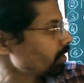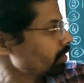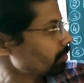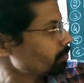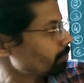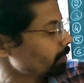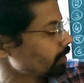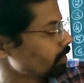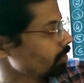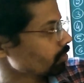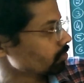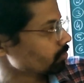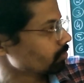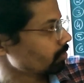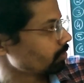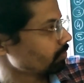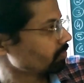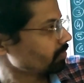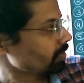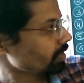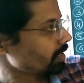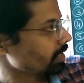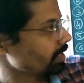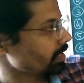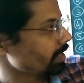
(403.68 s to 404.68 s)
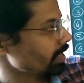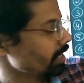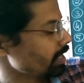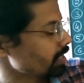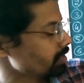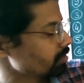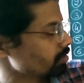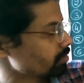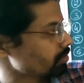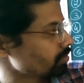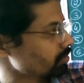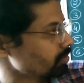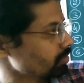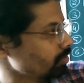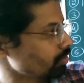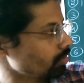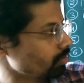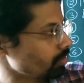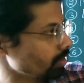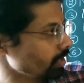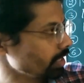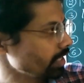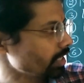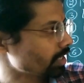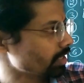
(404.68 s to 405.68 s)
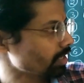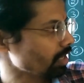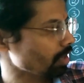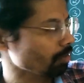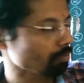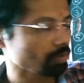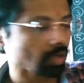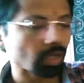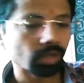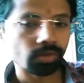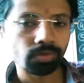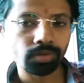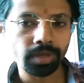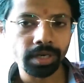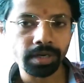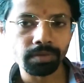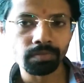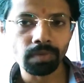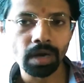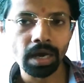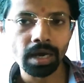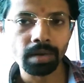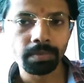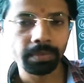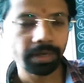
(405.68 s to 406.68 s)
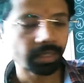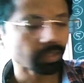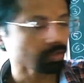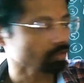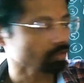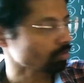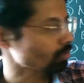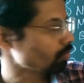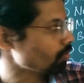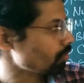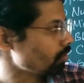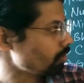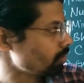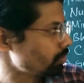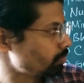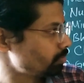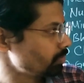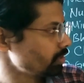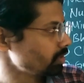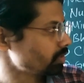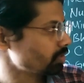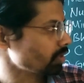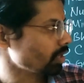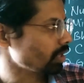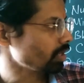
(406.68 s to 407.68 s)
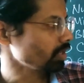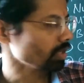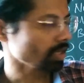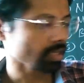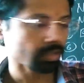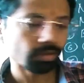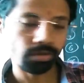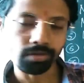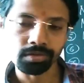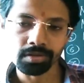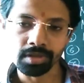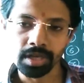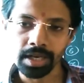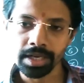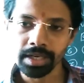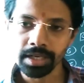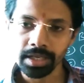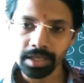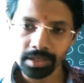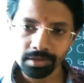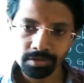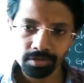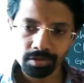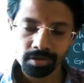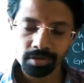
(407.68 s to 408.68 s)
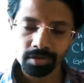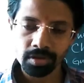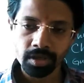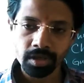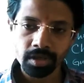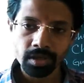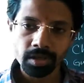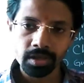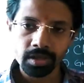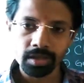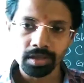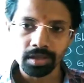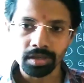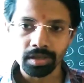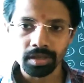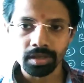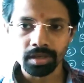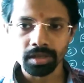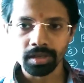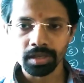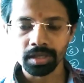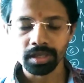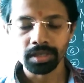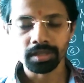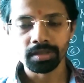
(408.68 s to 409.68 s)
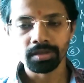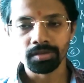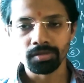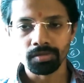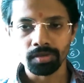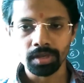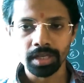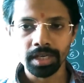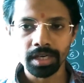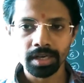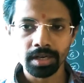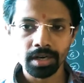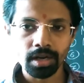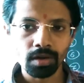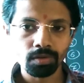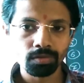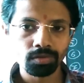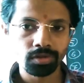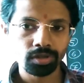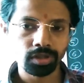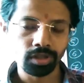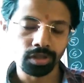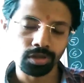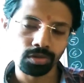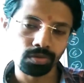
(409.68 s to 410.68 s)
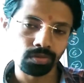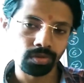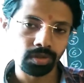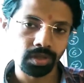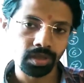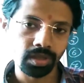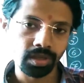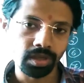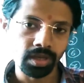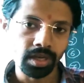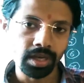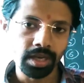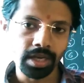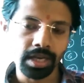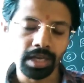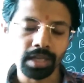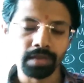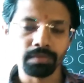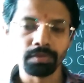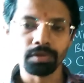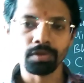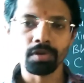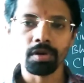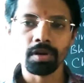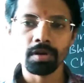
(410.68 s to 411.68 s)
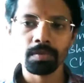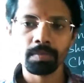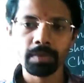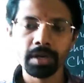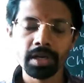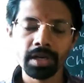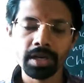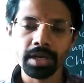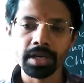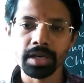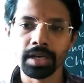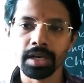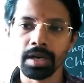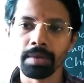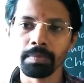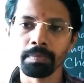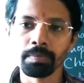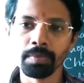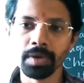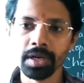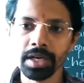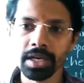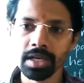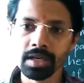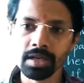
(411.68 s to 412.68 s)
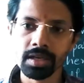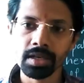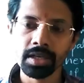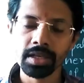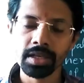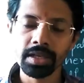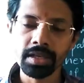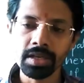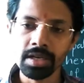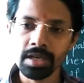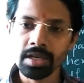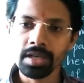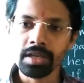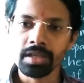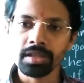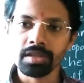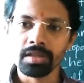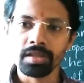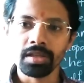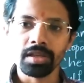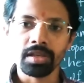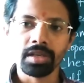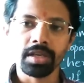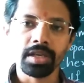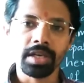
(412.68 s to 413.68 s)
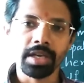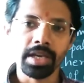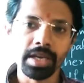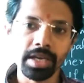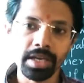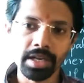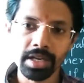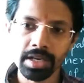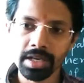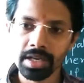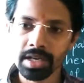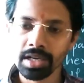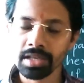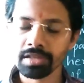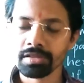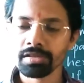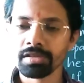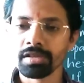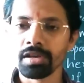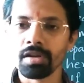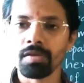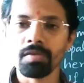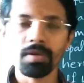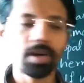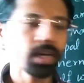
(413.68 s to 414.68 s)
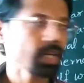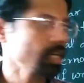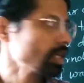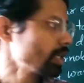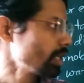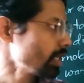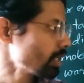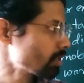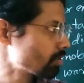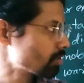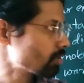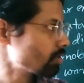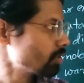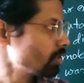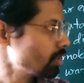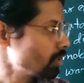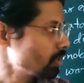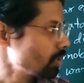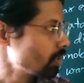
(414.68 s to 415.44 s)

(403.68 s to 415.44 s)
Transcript: because of a gas leaked out into the environment called methyl isocyanate. It leaked out into the environment, and completely the area surrounding it